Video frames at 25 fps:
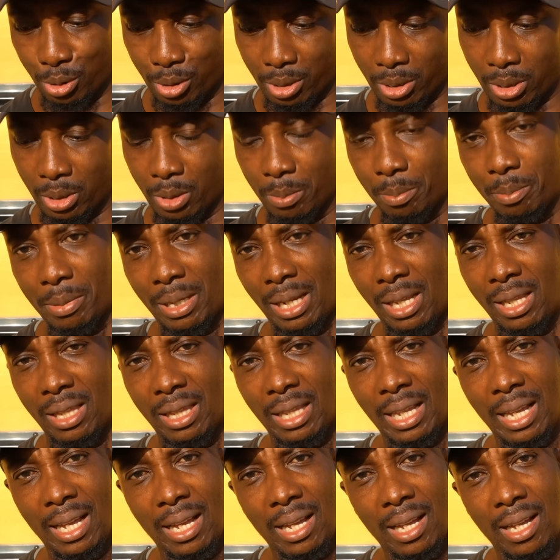It gives so
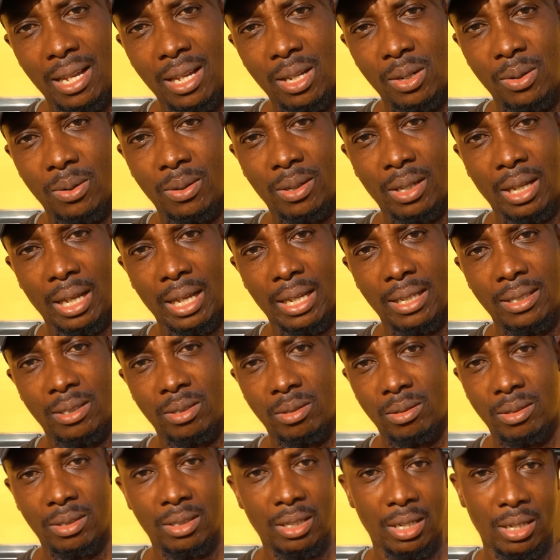you can
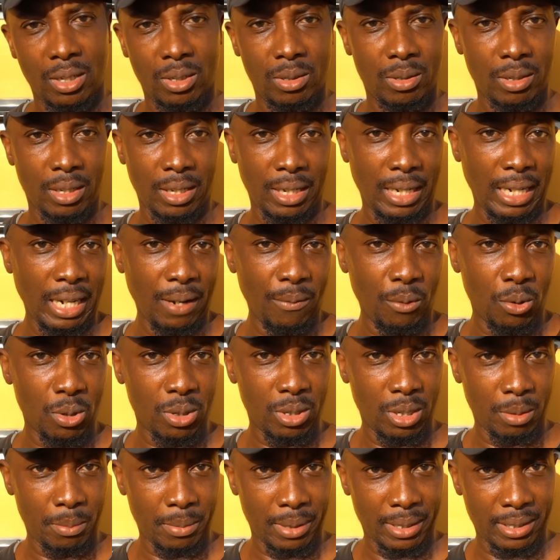study, there's
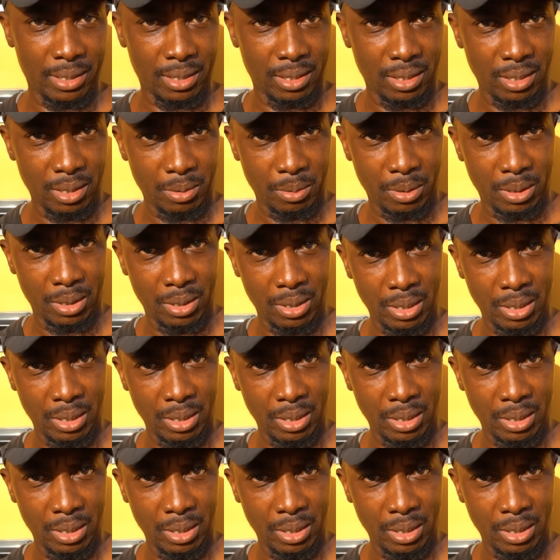a job,